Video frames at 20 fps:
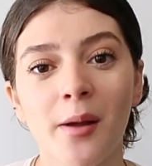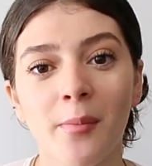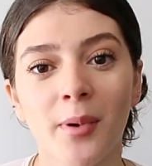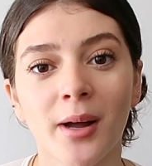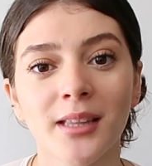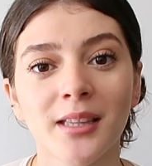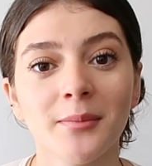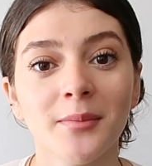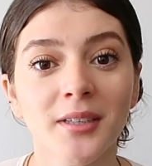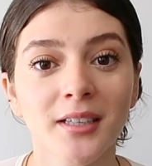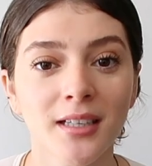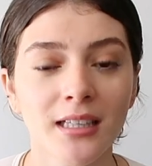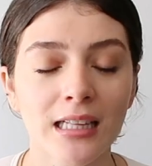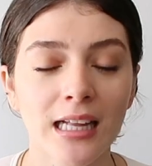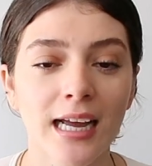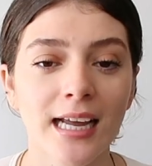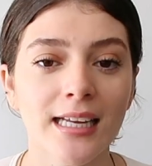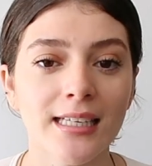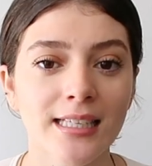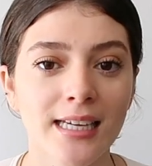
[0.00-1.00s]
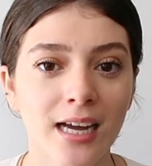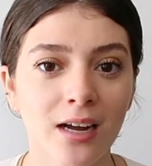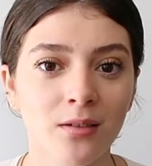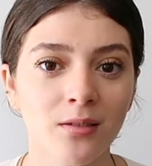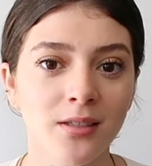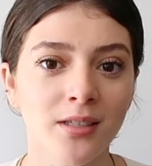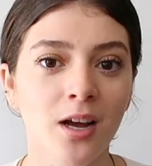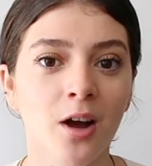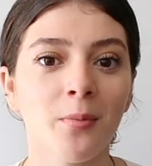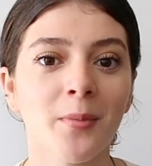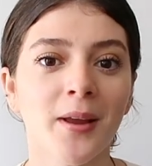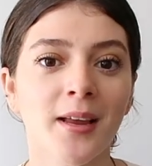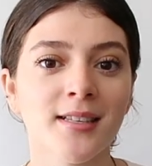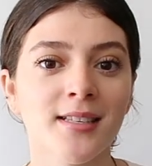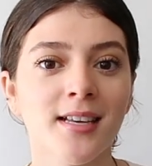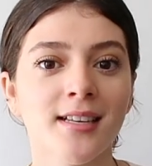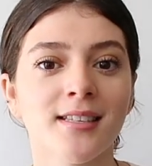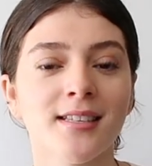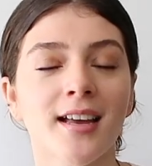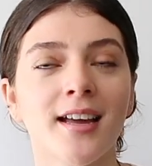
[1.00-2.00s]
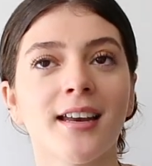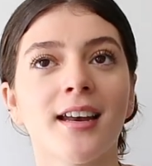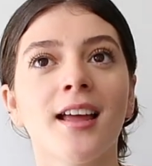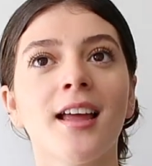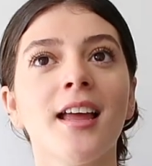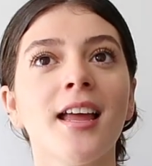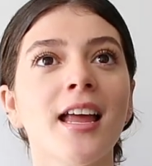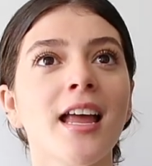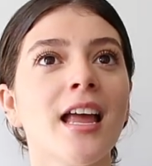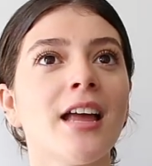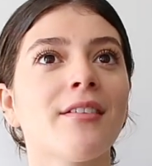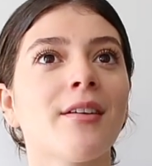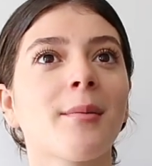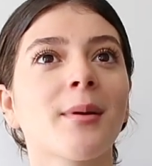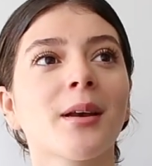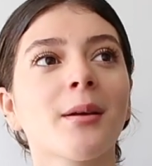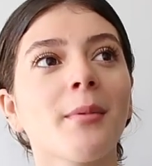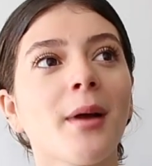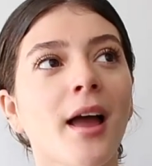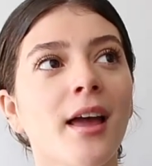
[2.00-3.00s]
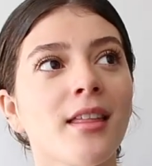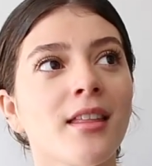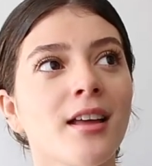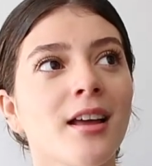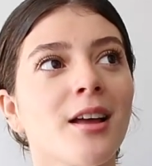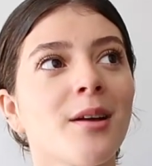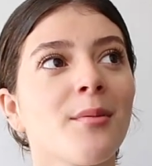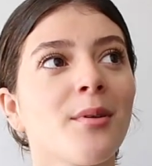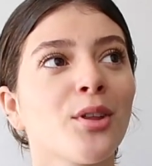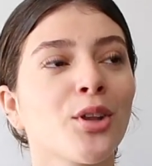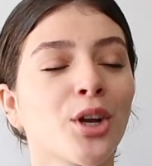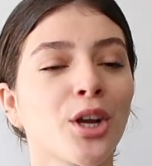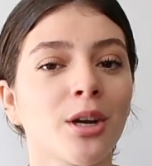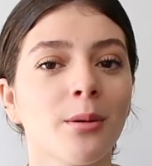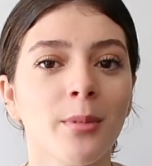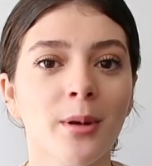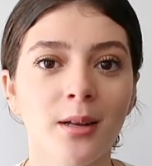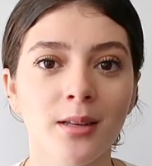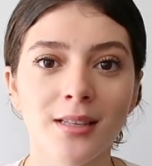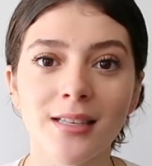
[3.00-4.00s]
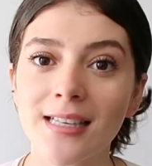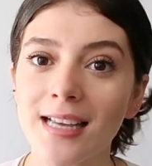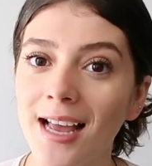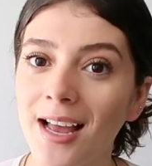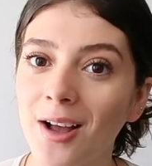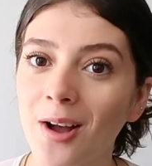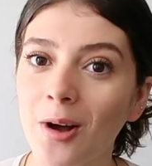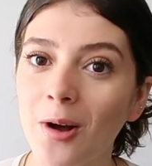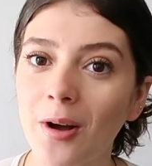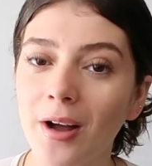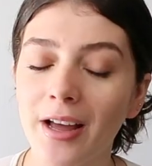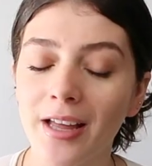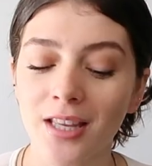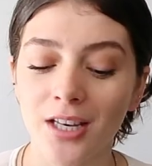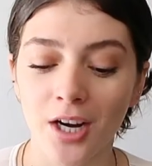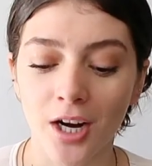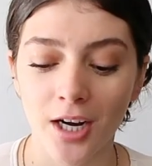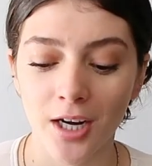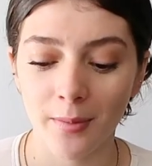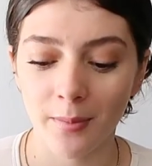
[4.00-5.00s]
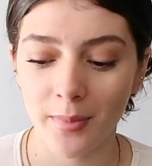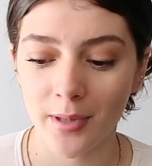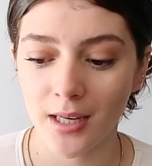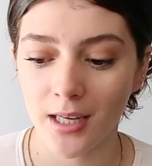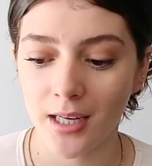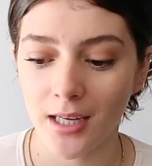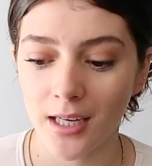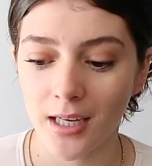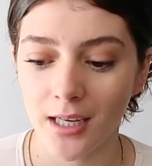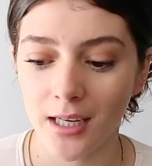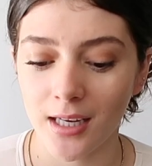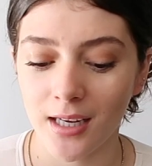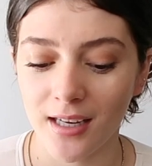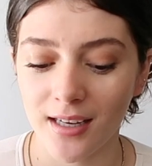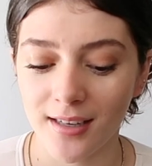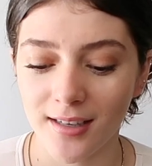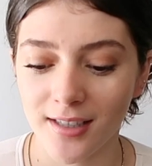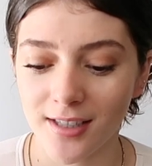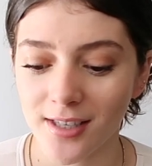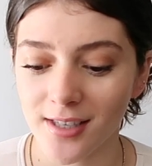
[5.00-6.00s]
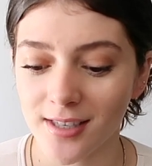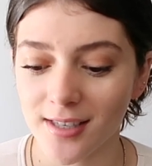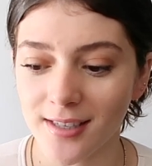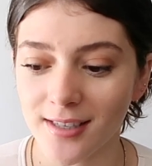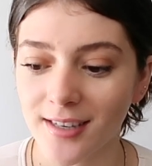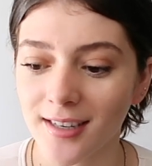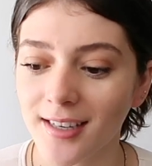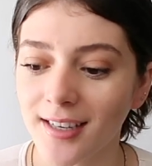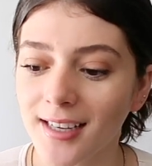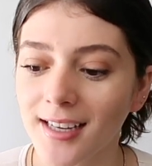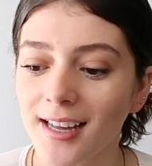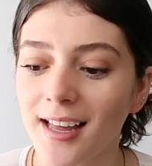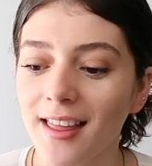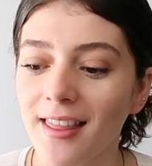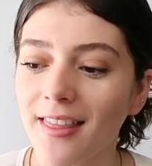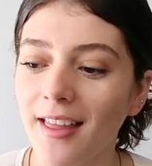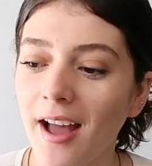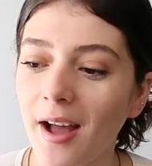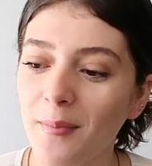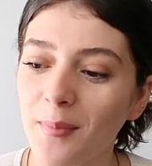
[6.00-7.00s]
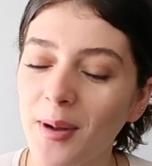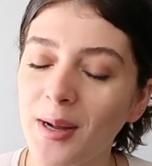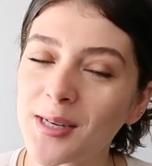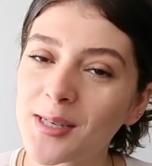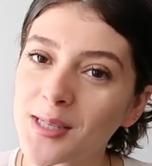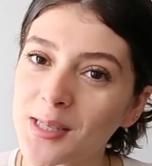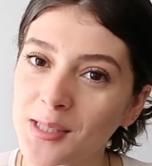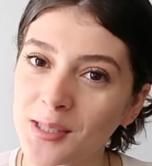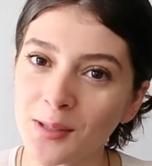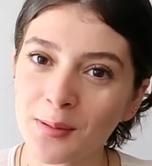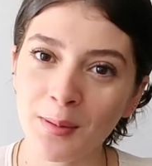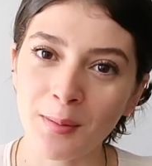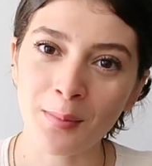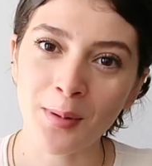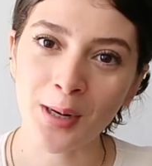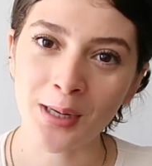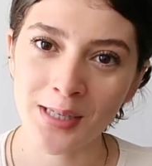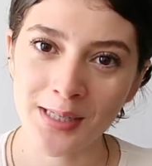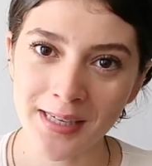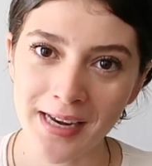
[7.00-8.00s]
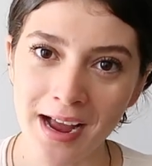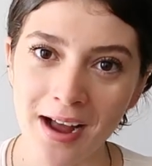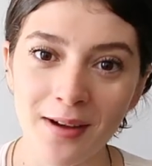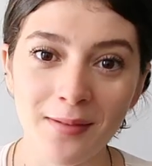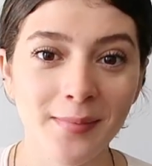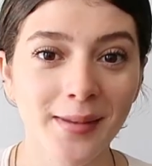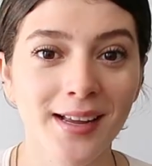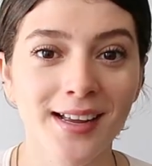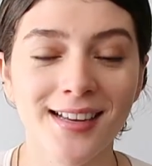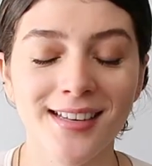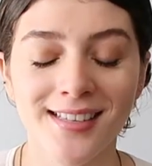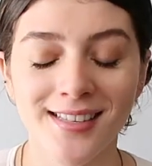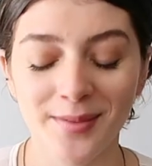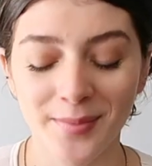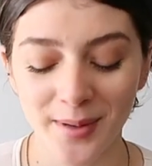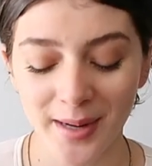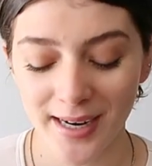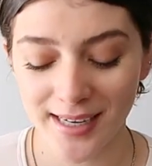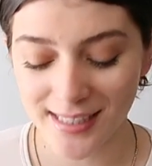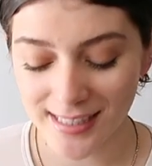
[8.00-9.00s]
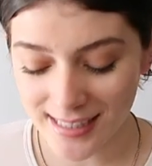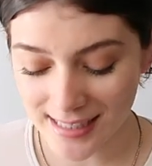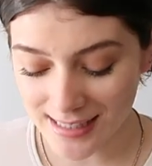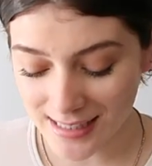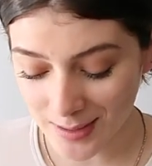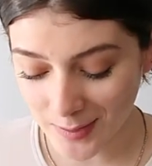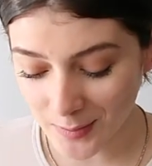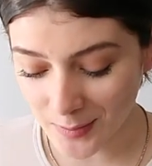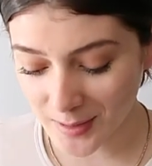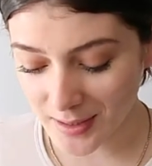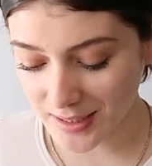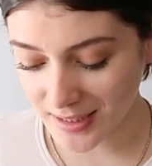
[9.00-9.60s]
I bought them on the clientele sale because I said, if I'm gonna buy them, they're gonna be on sale and they're gonna be just that much, a little bit marked down because the price is a little